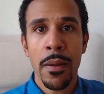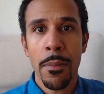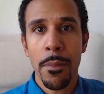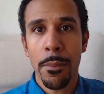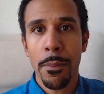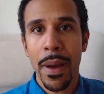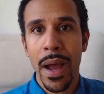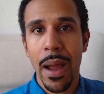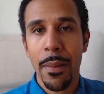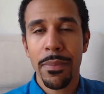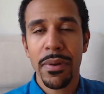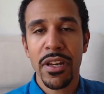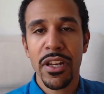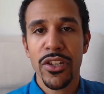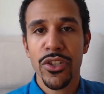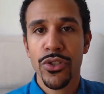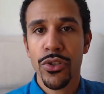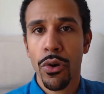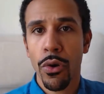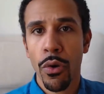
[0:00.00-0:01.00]

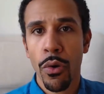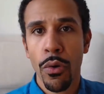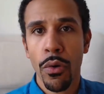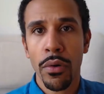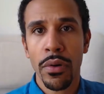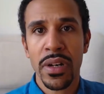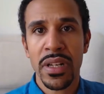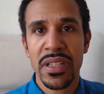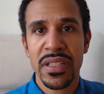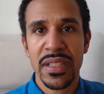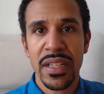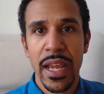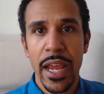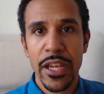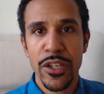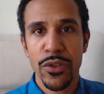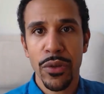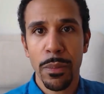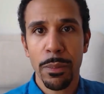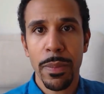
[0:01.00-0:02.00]
Publish or
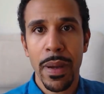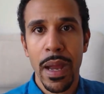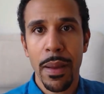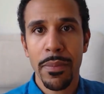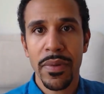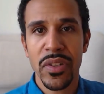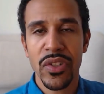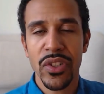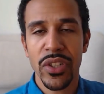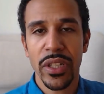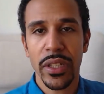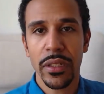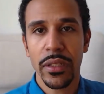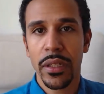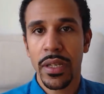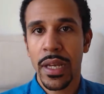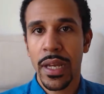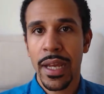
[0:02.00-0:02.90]
schedule publishing.